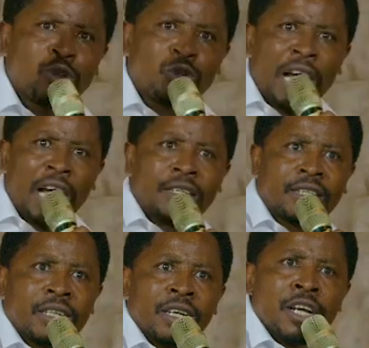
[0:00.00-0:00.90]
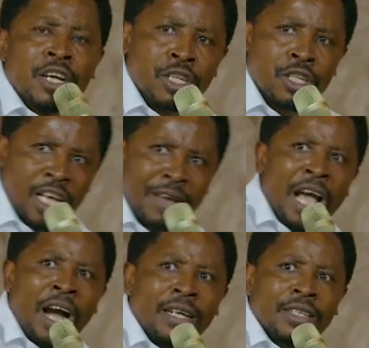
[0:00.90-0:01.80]
of that. See my
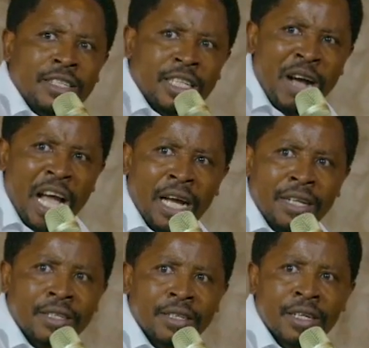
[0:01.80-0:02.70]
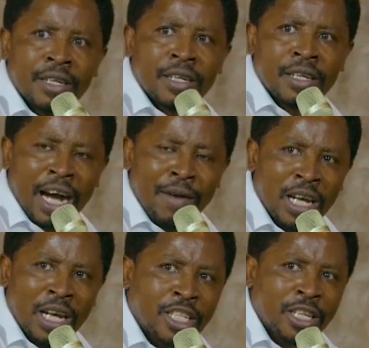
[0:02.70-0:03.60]
hand. See my hand. Come on,
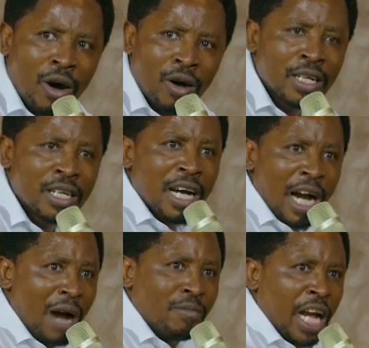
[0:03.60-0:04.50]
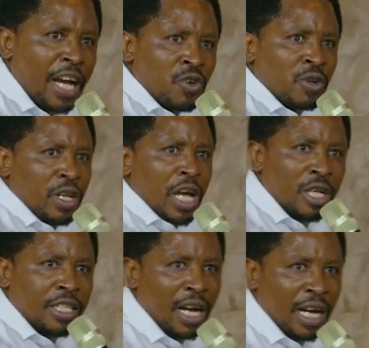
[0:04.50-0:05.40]
let's go. I'm taking you to the
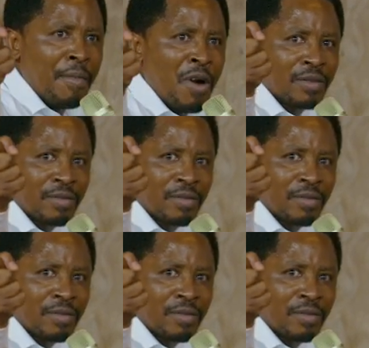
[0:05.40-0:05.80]
altar. Come on.